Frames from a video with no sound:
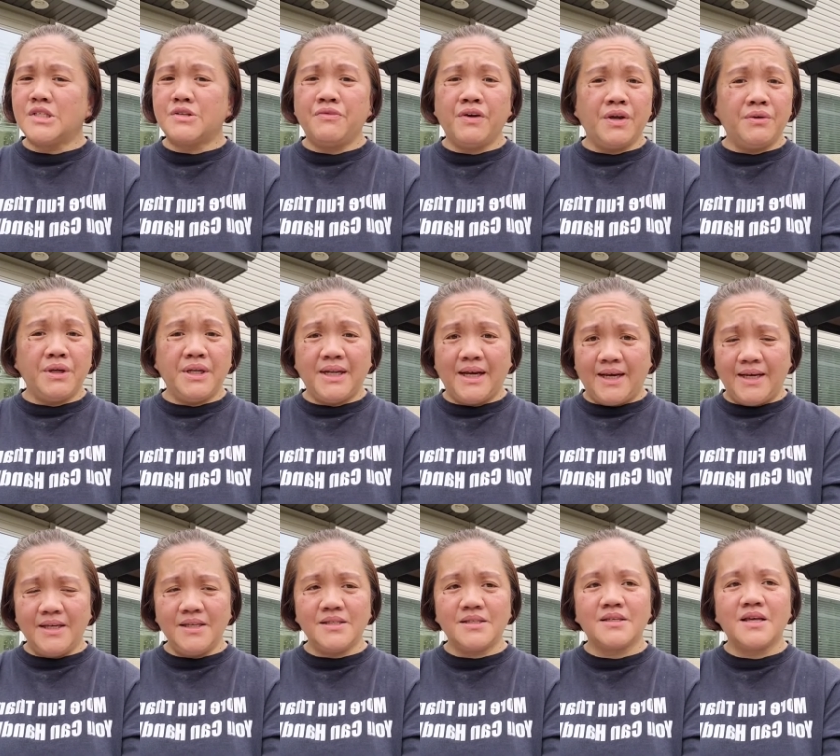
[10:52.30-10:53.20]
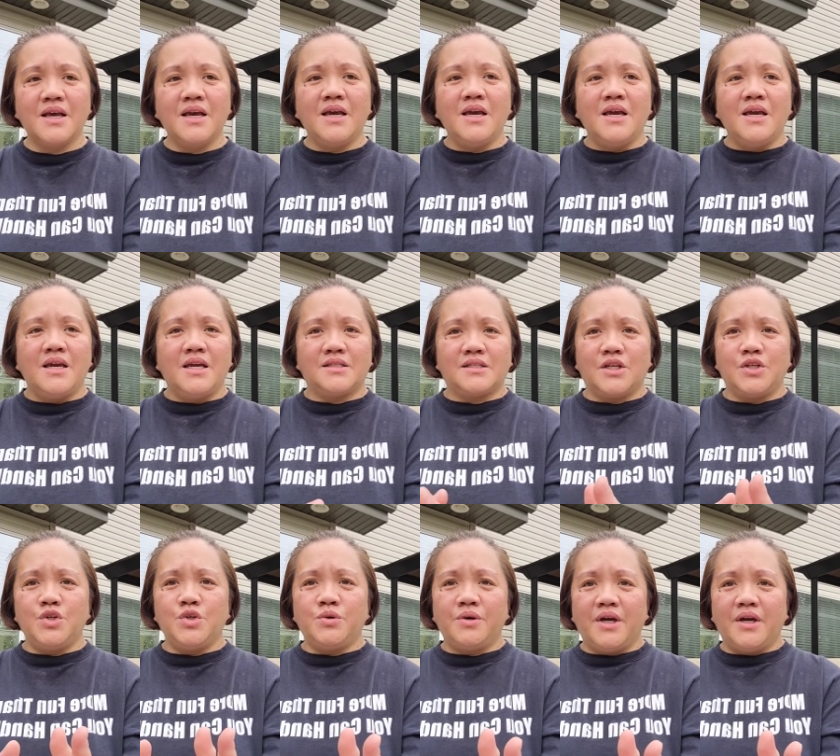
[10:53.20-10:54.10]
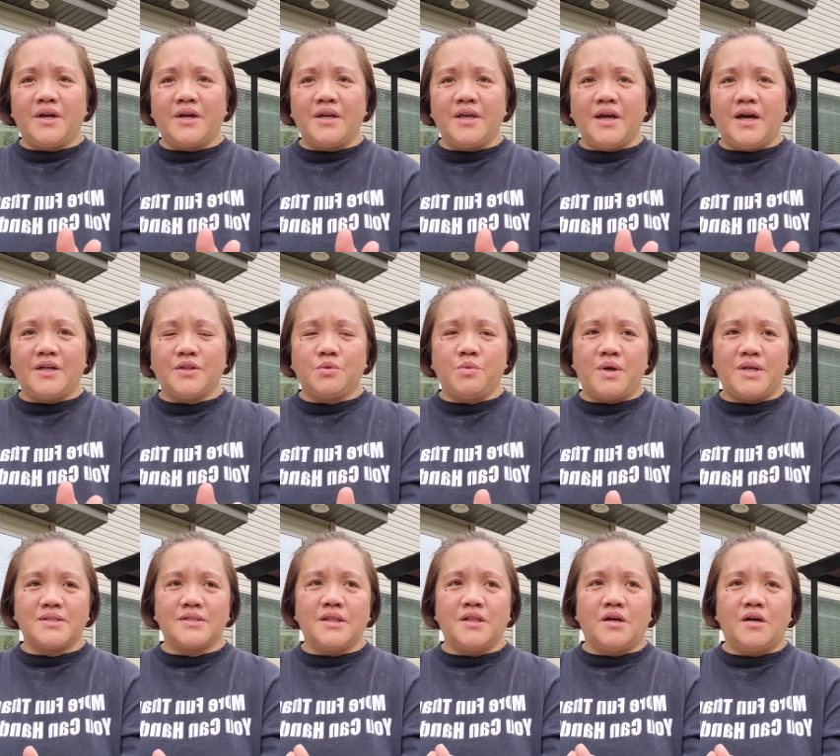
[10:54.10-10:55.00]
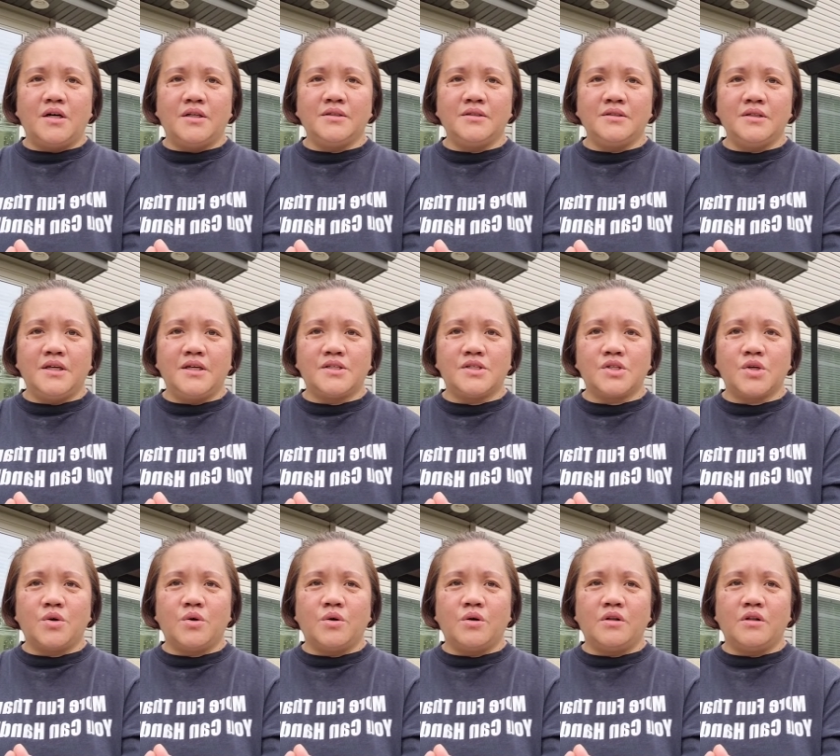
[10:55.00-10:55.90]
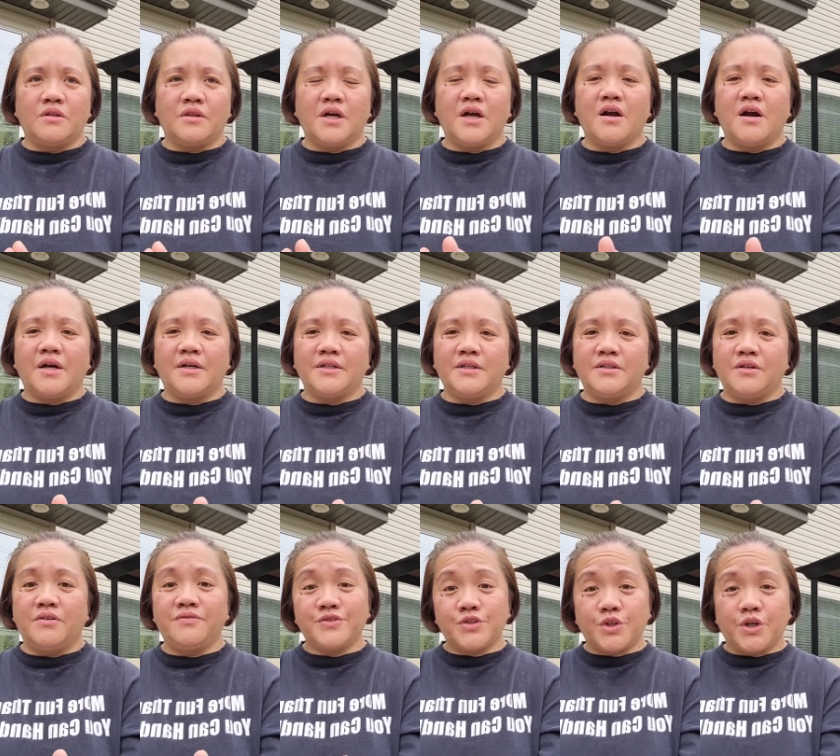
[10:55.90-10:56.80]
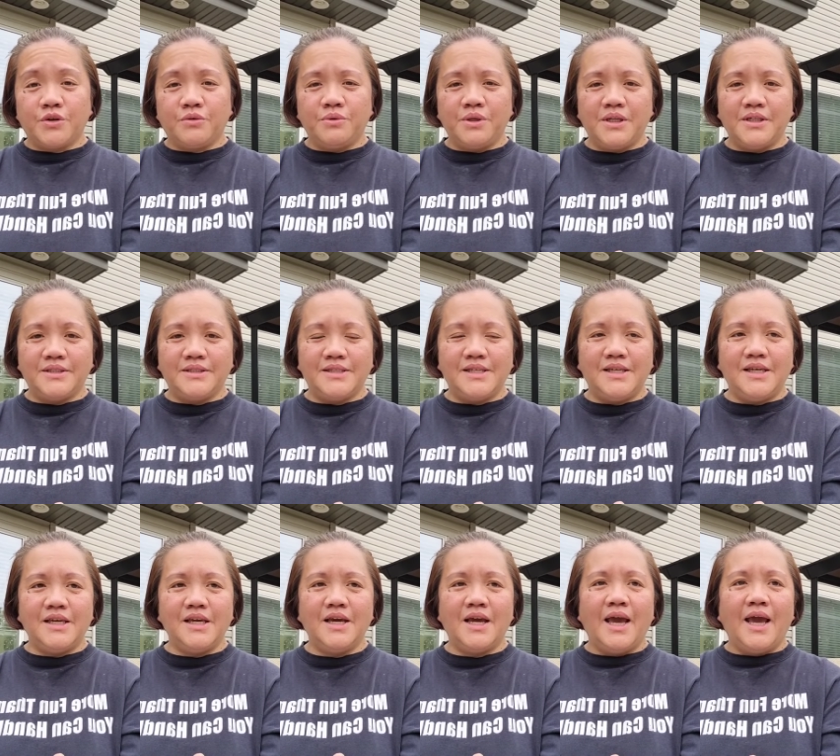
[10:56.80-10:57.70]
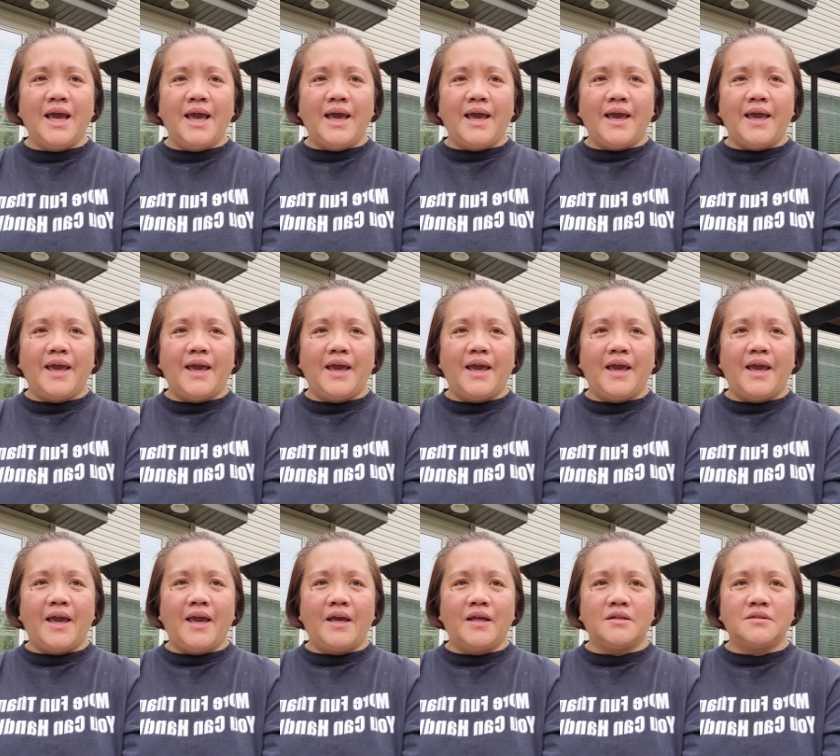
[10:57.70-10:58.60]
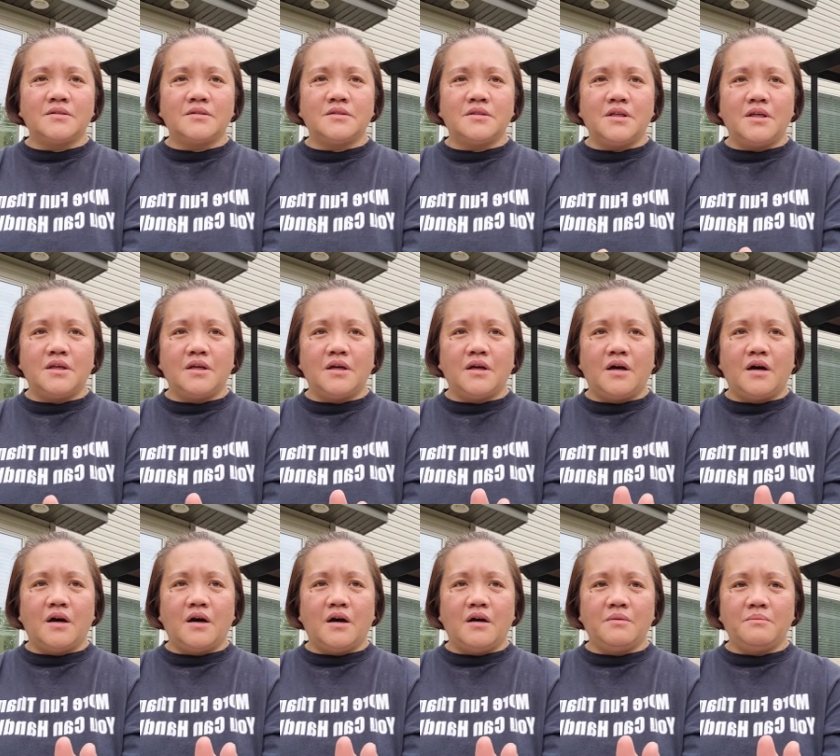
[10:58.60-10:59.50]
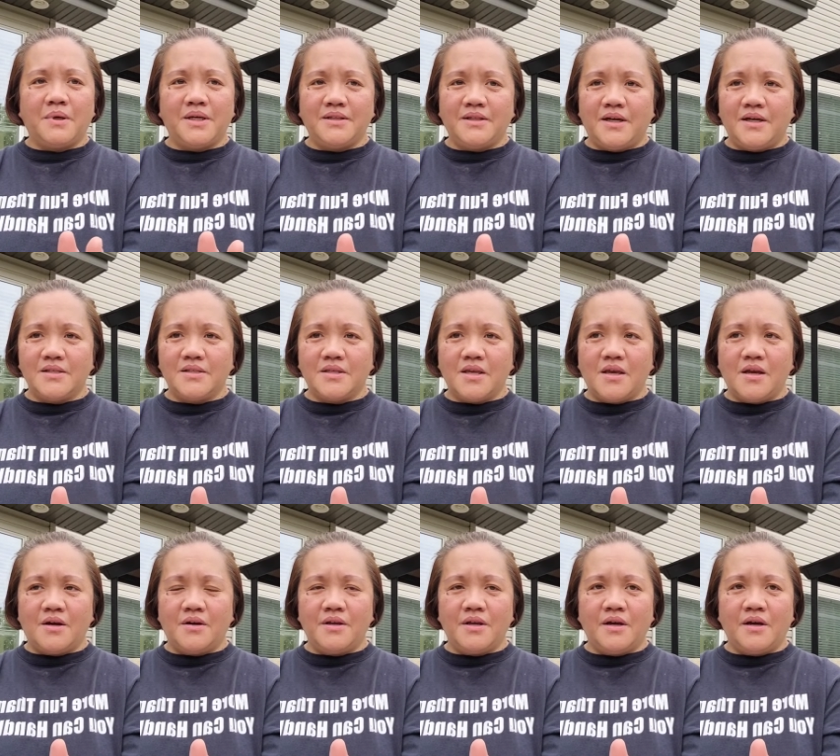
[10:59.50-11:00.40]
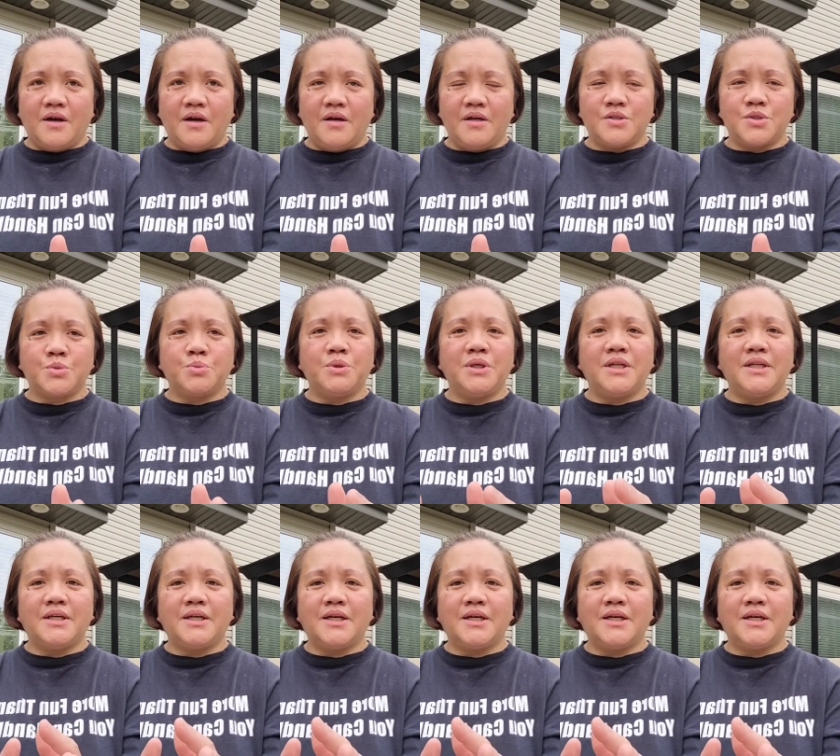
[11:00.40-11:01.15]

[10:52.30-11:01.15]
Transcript: it's very nice. It's a new area at West Lawn. It's called the Garden of Tranquility. And on my dad's area it's